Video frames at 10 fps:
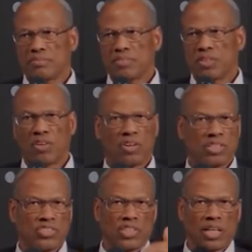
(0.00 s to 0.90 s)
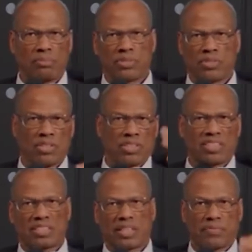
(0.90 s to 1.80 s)
All the jobs and all the
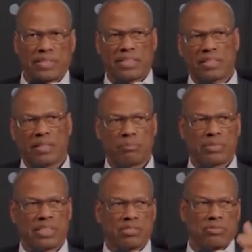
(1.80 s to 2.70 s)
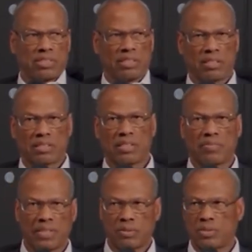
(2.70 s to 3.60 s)
stuff that comes as a result of
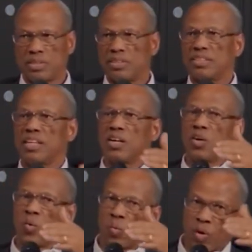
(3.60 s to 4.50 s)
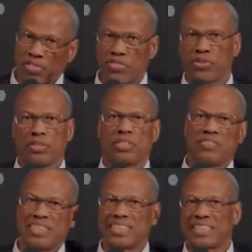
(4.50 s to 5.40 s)
housing. One third of
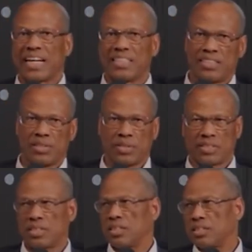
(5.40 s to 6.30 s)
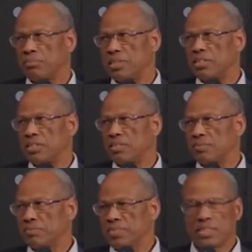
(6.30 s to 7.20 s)
the entire U S economy
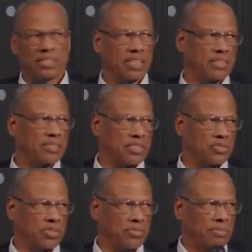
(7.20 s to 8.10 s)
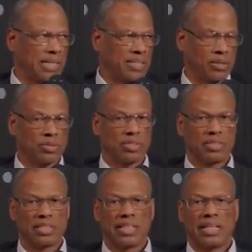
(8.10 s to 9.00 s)
is, is driven by housing.
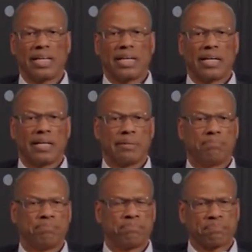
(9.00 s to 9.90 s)
Um,